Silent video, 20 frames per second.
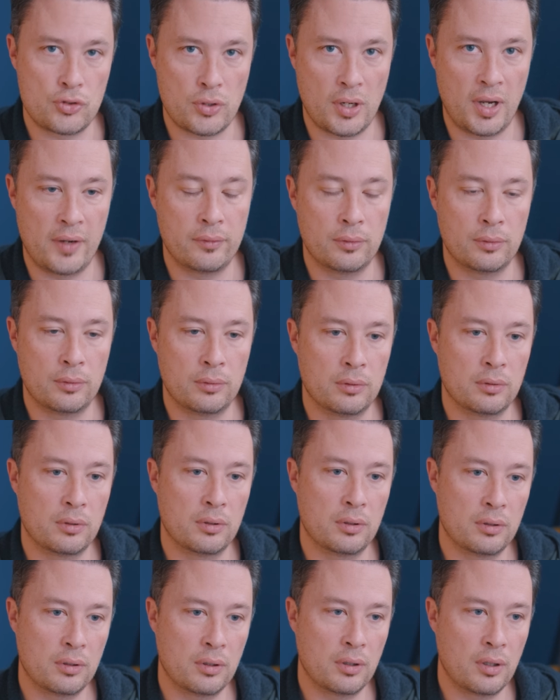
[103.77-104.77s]
to
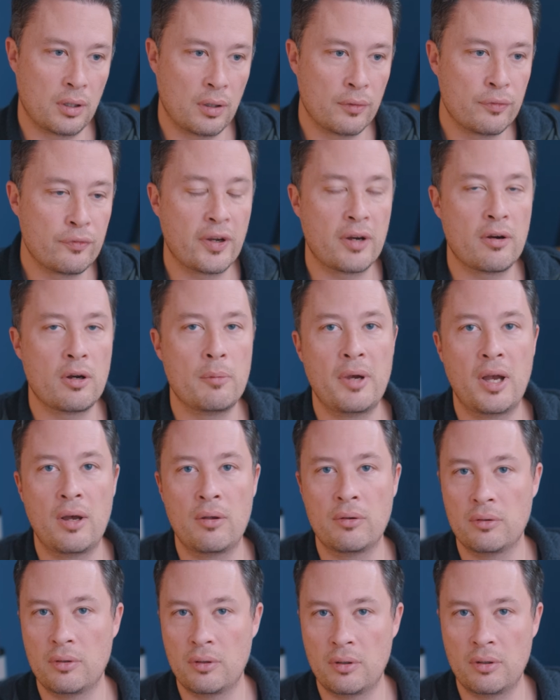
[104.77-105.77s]
travel a fair
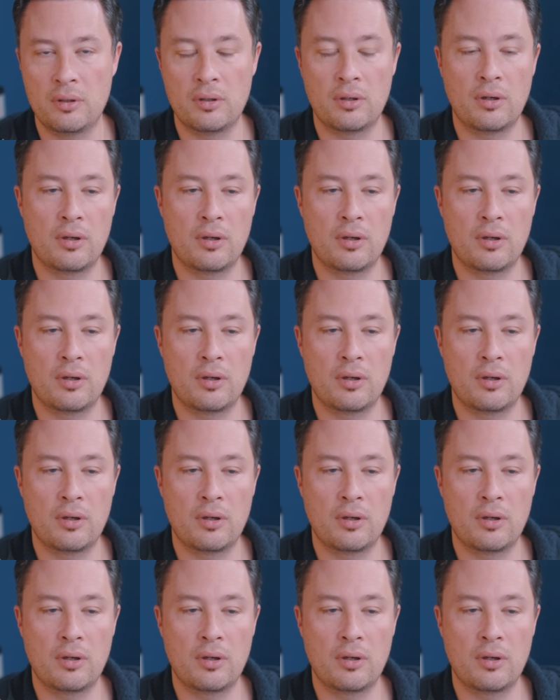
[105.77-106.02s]
amount,